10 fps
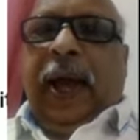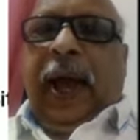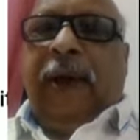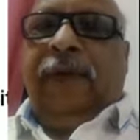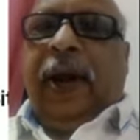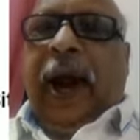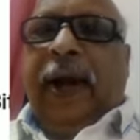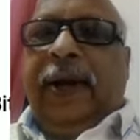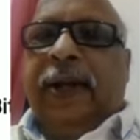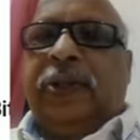having
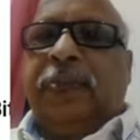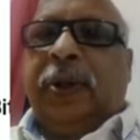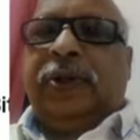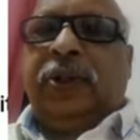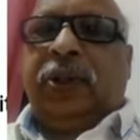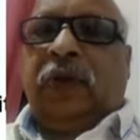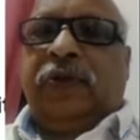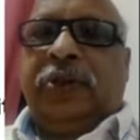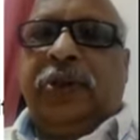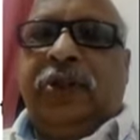address bus is of
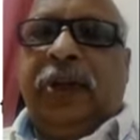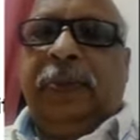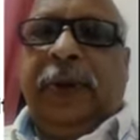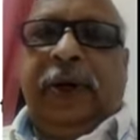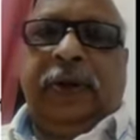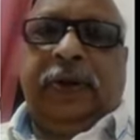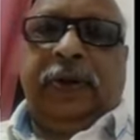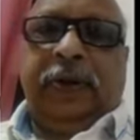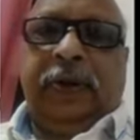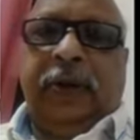16 bit
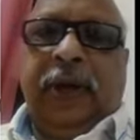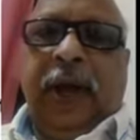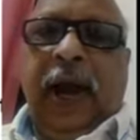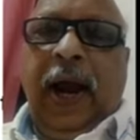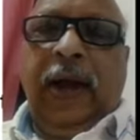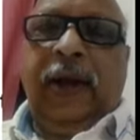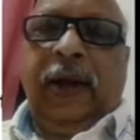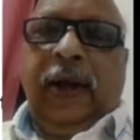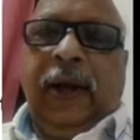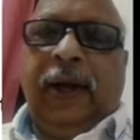and
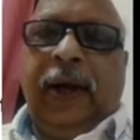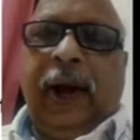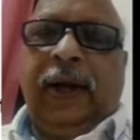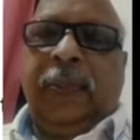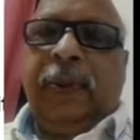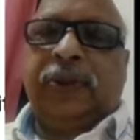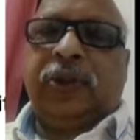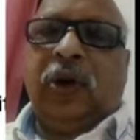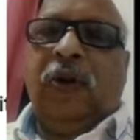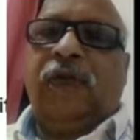data bus
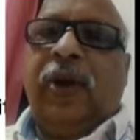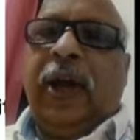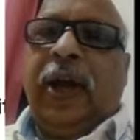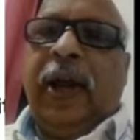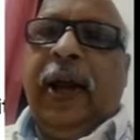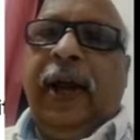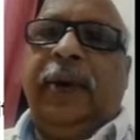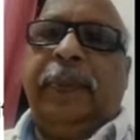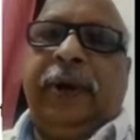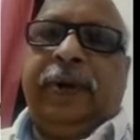is of
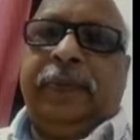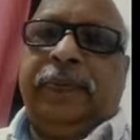8 bit.